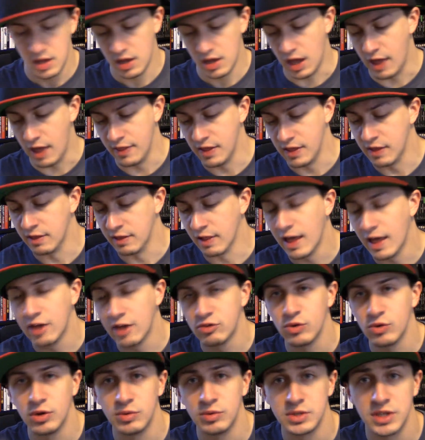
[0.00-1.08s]
And then the last
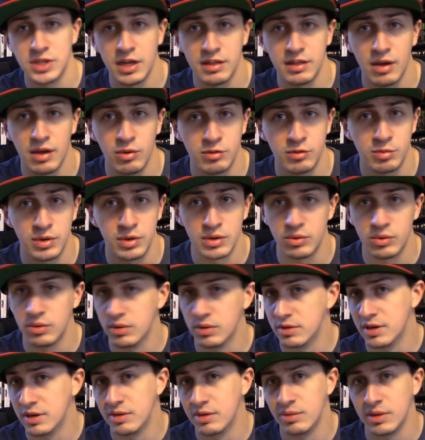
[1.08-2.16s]
one, which I thought was pretty cool,
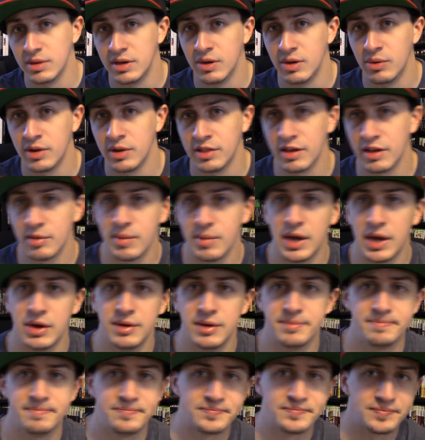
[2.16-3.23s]
didn't really know anything about it,